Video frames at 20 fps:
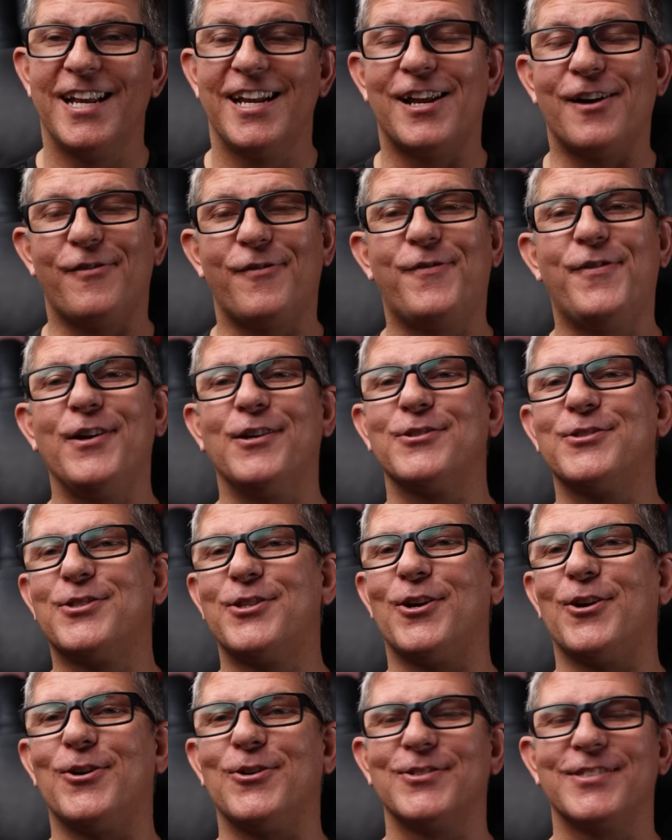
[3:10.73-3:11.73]
Now, Phil
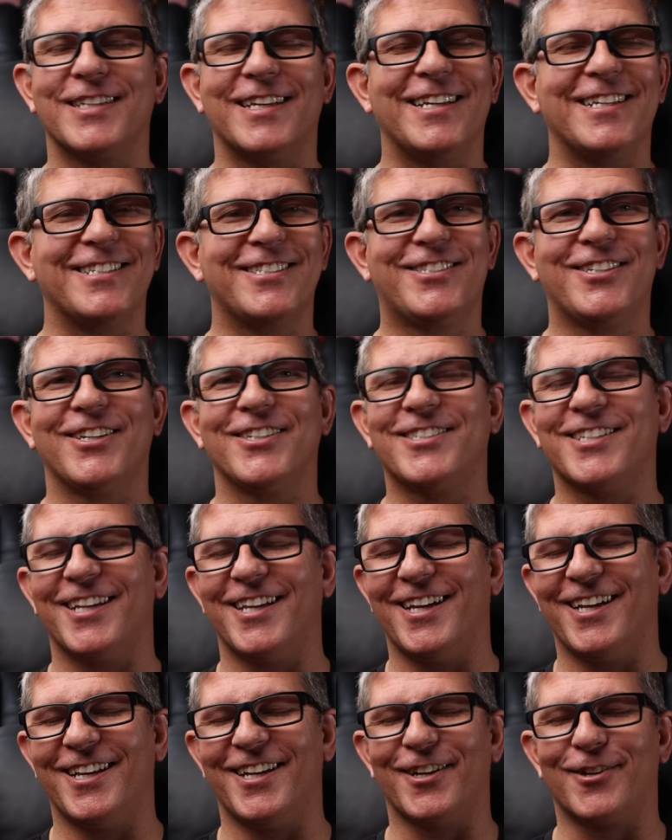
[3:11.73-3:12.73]
Jones is just
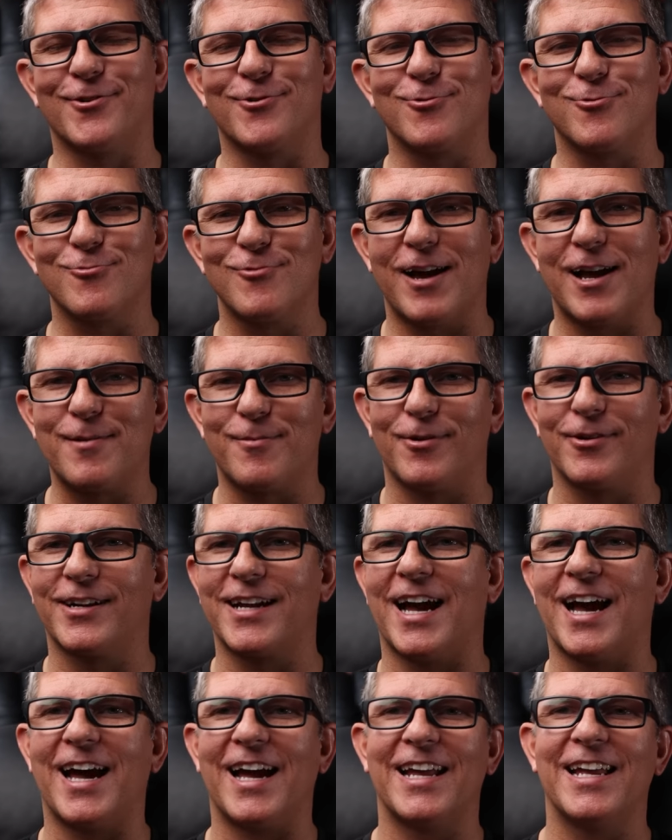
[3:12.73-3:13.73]
an incredible
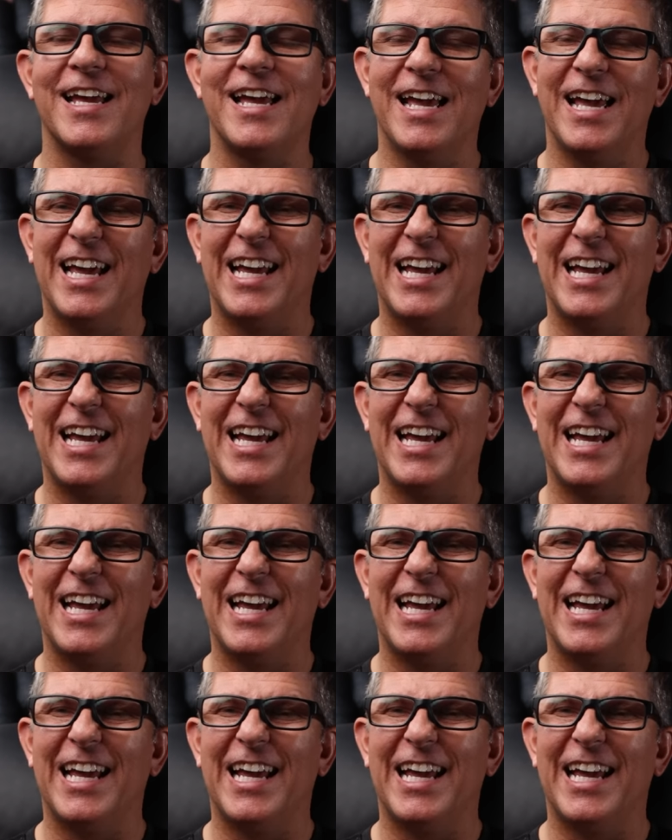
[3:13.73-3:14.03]
guy.